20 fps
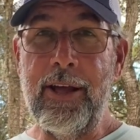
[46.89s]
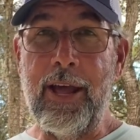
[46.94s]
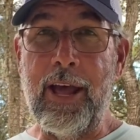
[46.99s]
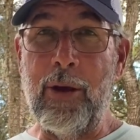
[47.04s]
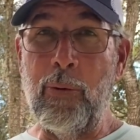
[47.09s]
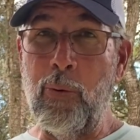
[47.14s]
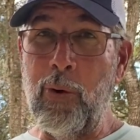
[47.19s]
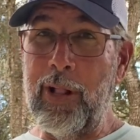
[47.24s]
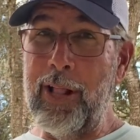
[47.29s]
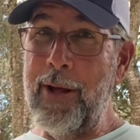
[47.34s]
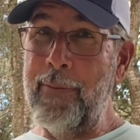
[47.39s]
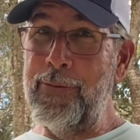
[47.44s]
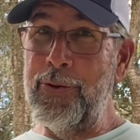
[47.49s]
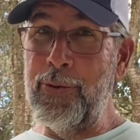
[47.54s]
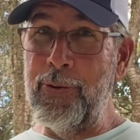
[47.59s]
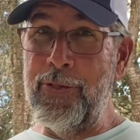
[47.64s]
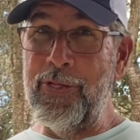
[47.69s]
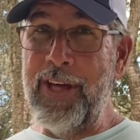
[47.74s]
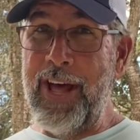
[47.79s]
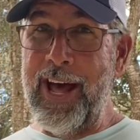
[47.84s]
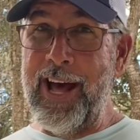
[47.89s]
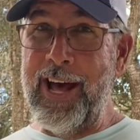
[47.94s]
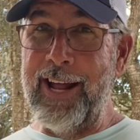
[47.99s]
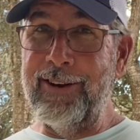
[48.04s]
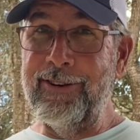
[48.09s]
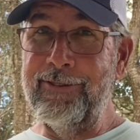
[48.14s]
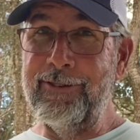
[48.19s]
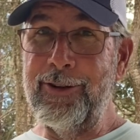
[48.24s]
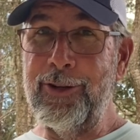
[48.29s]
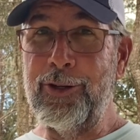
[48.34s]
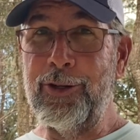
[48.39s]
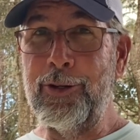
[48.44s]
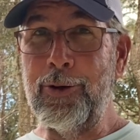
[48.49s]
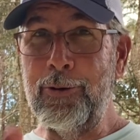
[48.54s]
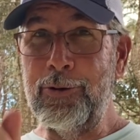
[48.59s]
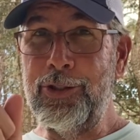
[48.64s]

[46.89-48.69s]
And while I'm doing that, go